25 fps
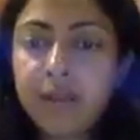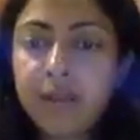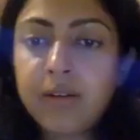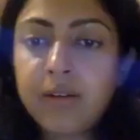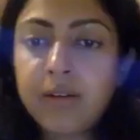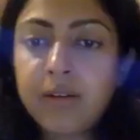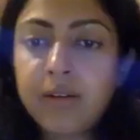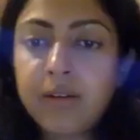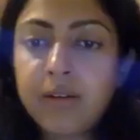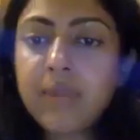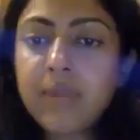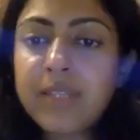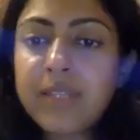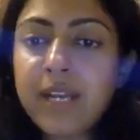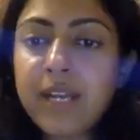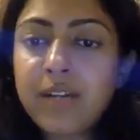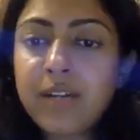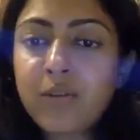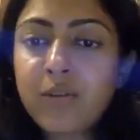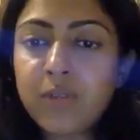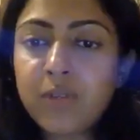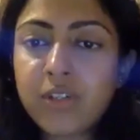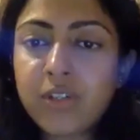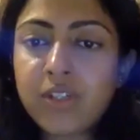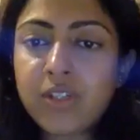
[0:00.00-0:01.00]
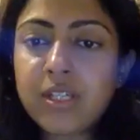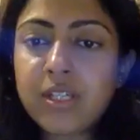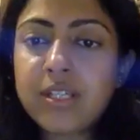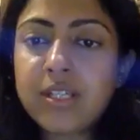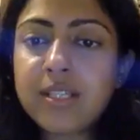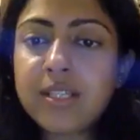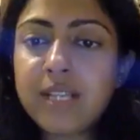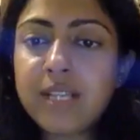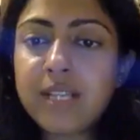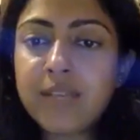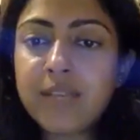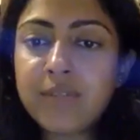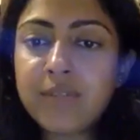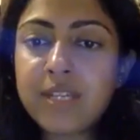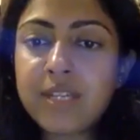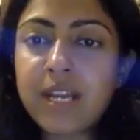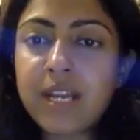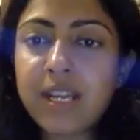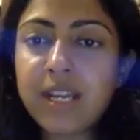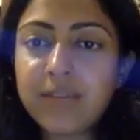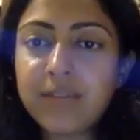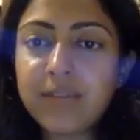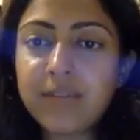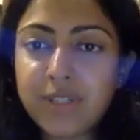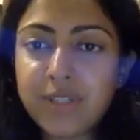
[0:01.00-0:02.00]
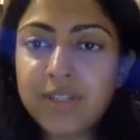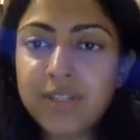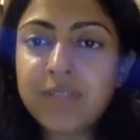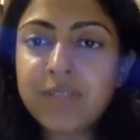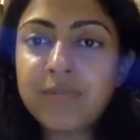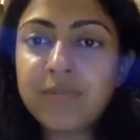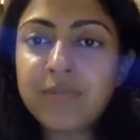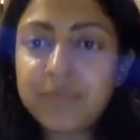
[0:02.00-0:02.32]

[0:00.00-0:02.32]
remember that question saves lives.